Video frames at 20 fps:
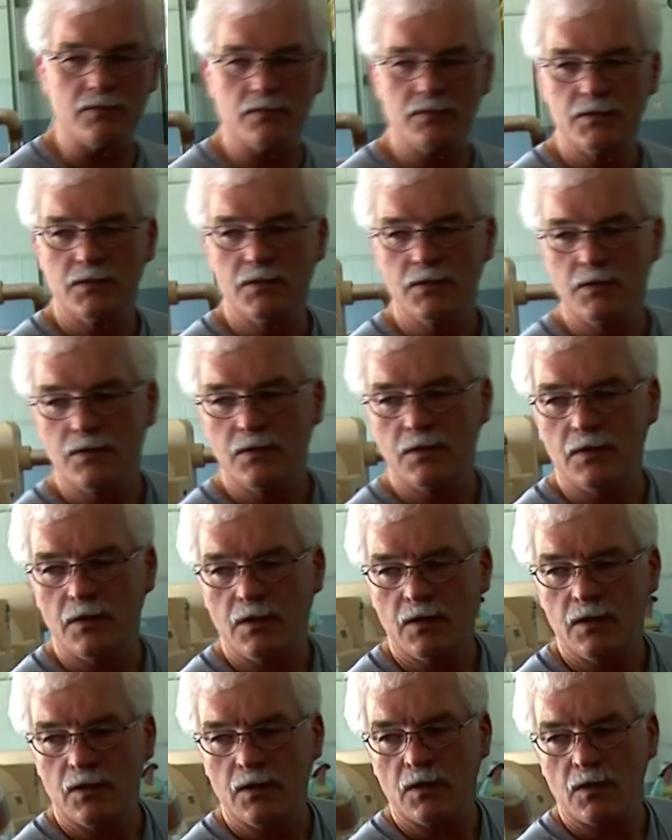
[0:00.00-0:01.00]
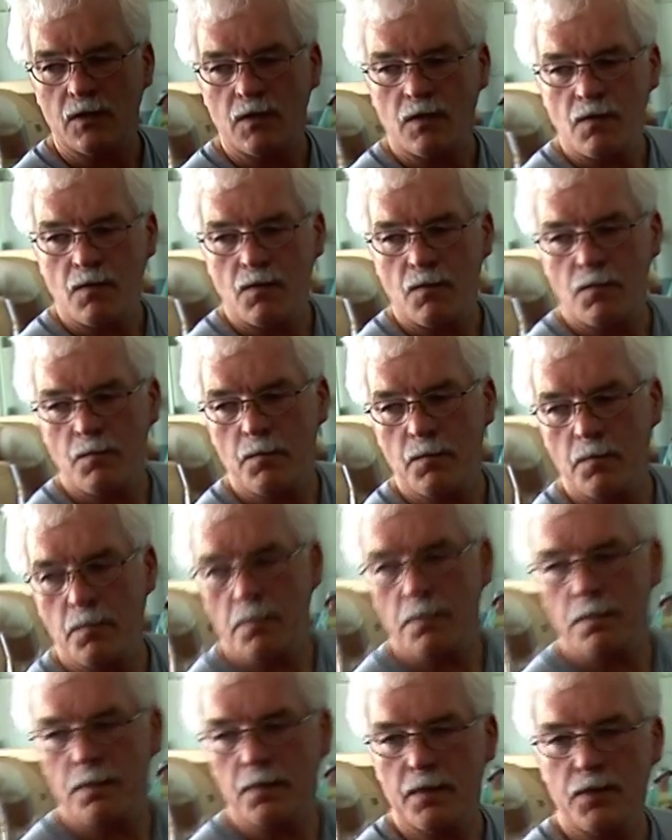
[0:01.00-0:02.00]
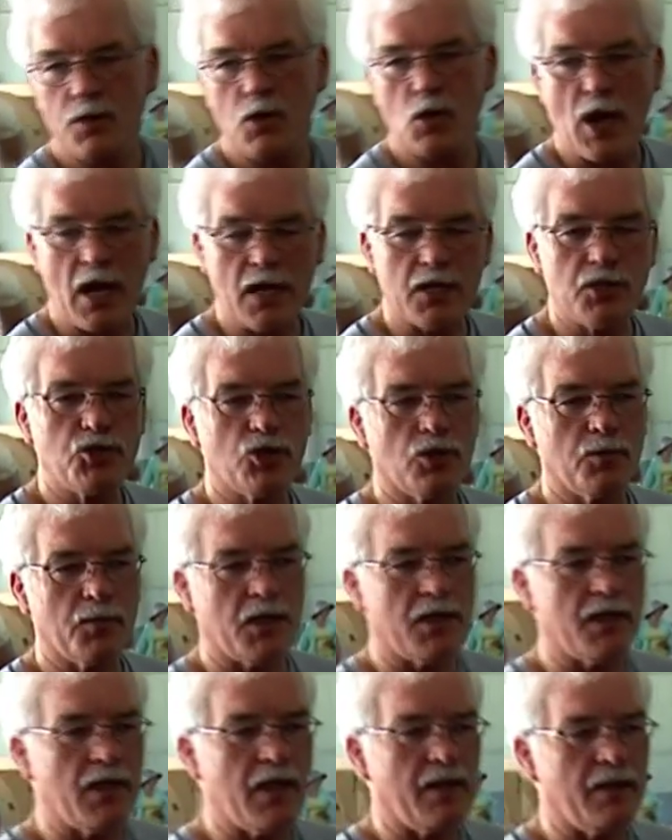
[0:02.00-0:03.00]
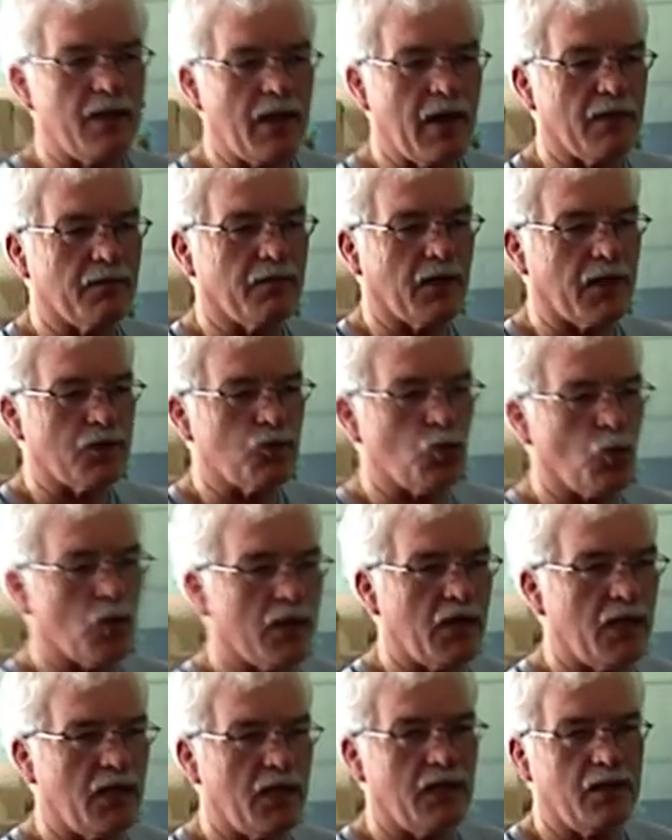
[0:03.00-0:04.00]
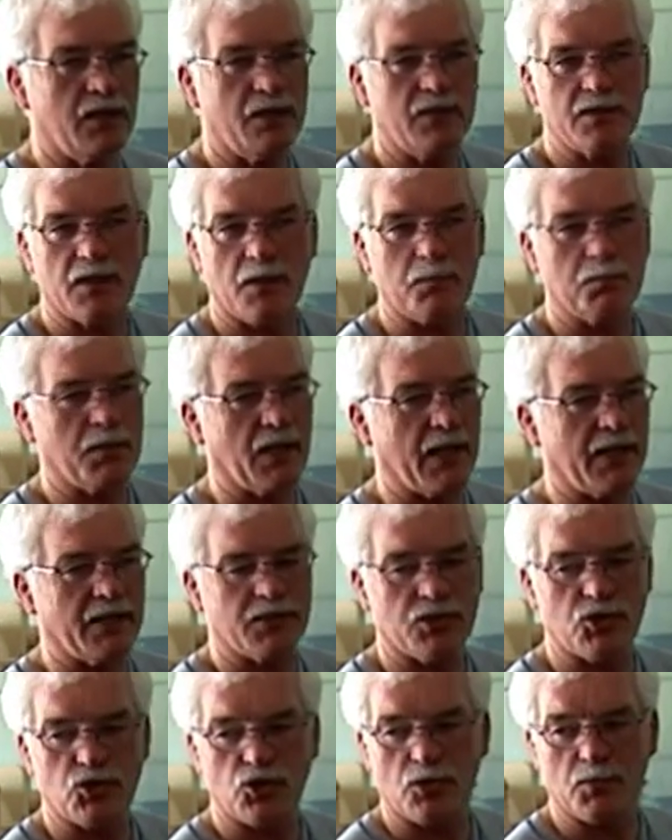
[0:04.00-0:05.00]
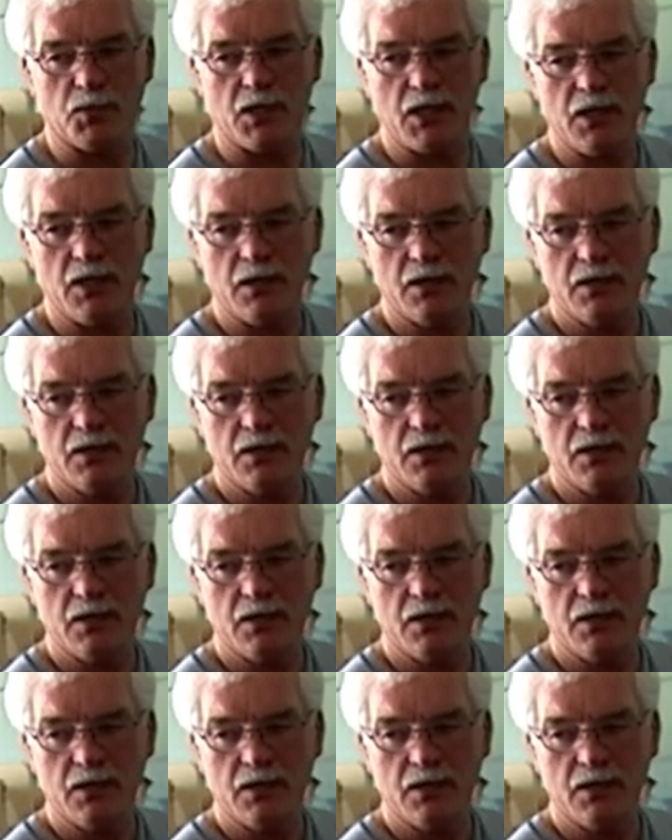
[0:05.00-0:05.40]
They wanted to start a concrete. Company? They're out of Germany. They have like 20 some plants in Germany.